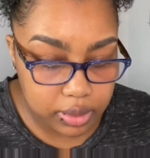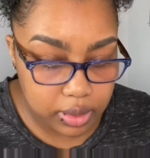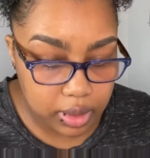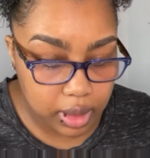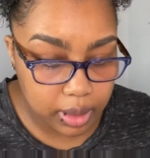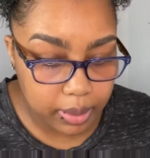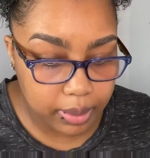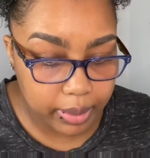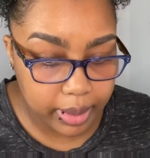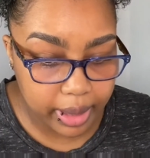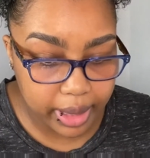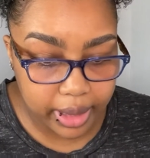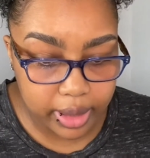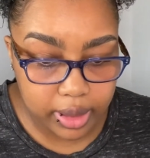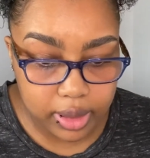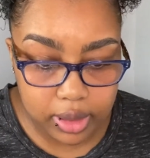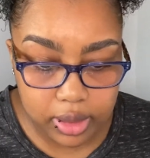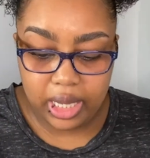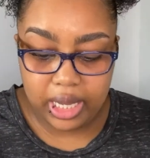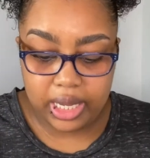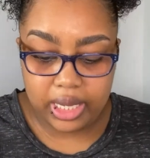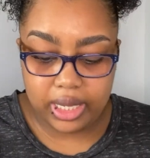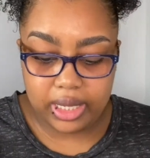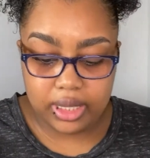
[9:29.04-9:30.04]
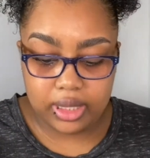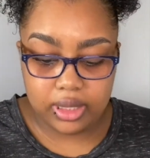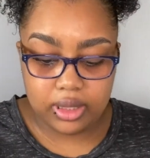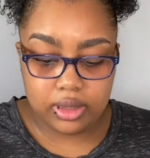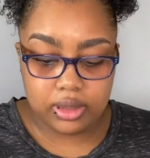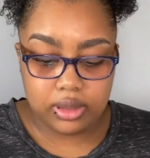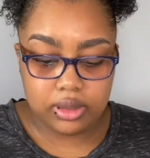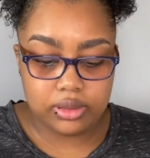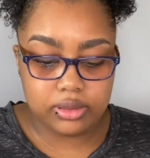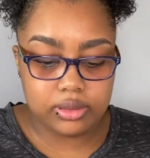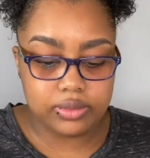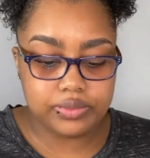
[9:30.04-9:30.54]
I'm back,
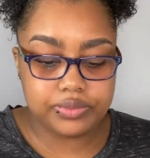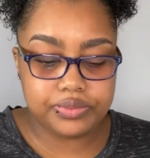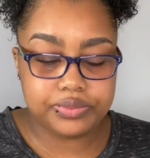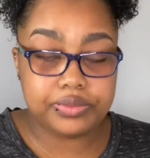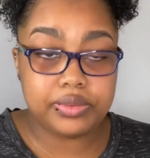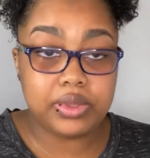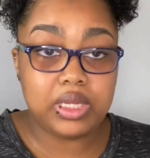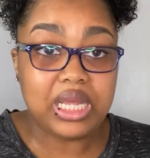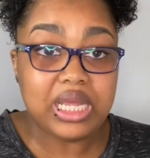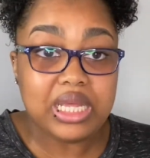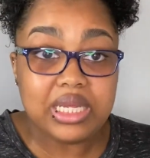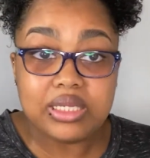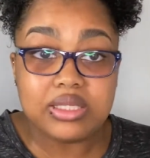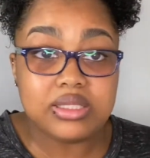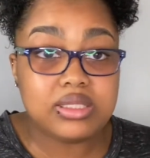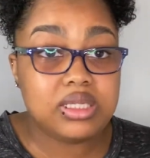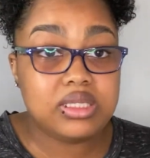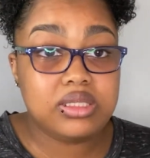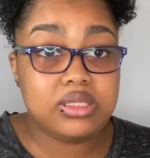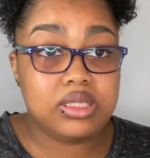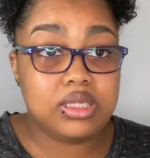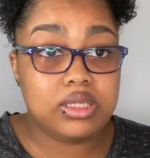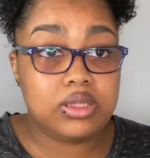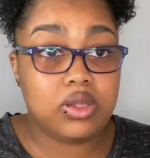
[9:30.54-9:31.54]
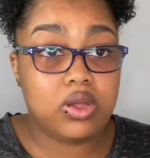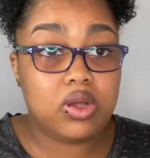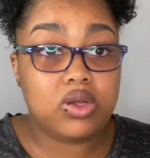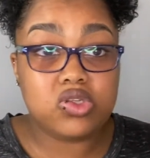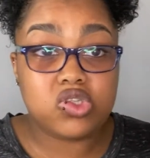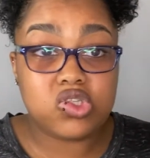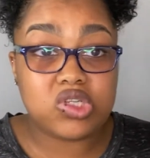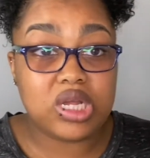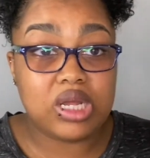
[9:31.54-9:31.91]
and since it launched,